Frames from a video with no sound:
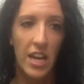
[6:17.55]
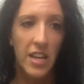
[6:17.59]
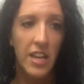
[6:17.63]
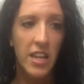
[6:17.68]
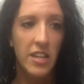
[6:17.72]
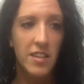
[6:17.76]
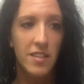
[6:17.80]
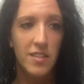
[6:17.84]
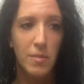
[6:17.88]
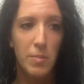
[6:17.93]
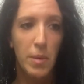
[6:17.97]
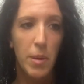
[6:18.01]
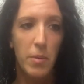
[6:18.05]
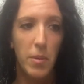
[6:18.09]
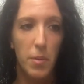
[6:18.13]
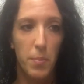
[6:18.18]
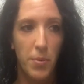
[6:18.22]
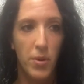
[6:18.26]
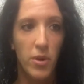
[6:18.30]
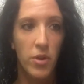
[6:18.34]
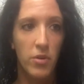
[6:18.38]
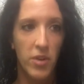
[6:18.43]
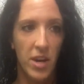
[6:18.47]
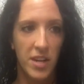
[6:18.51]
I needed to be able to
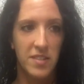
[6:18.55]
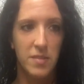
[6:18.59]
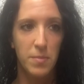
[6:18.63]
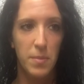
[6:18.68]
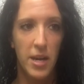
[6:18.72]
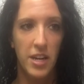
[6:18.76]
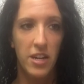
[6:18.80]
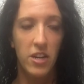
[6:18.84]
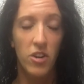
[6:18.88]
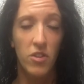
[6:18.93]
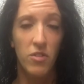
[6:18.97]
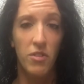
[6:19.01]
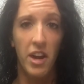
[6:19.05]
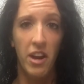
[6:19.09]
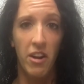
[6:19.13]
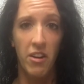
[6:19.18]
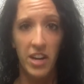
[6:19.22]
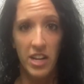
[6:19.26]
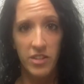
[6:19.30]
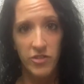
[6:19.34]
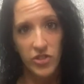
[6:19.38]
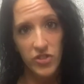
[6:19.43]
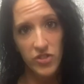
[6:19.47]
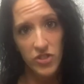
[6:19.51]
progress my career,
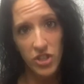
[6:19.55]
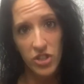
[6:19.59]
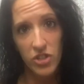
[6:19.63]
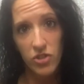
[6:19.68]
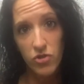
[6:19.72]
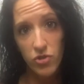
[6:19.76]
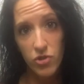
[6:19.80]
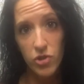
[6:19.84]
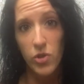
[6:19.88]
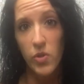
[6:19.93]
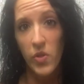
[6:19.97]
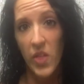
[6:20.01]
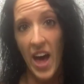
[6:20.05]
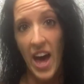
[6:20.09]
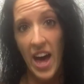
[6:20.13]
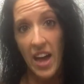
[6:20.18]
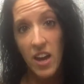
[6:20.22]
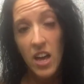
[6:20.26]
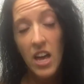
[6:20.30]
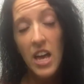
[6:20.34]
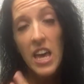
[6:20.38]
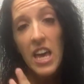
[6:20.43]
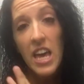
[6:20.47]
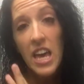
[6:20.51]
and I just couldn't do
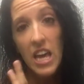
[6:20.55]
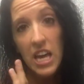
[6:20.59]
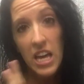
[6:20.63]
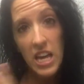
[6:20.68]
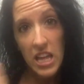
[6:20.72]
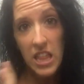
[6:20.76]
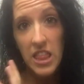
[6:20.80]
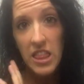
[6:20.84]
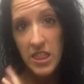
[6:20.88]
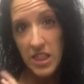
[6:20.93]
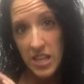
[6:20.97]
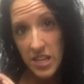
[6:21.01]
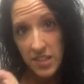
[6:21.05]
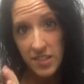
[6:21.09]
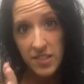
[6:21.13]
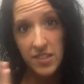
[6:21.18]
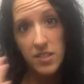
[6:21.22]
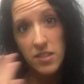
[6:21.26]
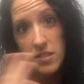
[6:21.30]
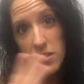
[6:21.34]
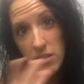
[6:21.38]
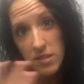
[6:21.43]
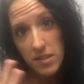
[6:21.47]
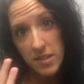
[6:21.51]
that in
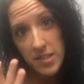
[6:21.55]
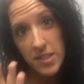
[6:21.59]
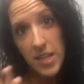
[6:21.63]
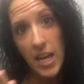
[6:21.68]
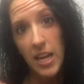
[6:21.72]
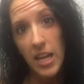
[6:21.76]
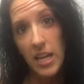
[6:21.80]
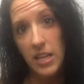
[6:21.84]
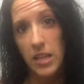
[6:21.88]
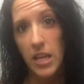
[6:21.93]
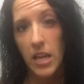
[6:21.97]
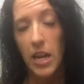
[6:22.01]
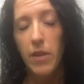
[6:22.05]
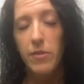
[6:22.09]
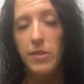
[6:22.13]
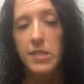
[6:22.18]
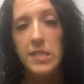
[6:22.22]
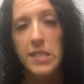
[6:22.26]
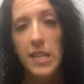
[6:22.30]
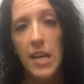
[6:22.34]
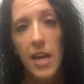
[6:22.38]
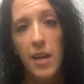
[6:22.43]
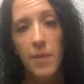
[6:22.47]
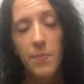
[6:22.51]
this setting that I
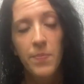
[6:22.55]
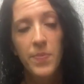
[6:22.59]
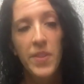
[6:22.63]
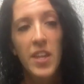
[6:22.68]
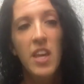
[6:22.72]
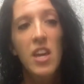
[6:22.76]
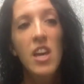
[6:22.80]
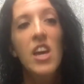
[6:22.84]
was in.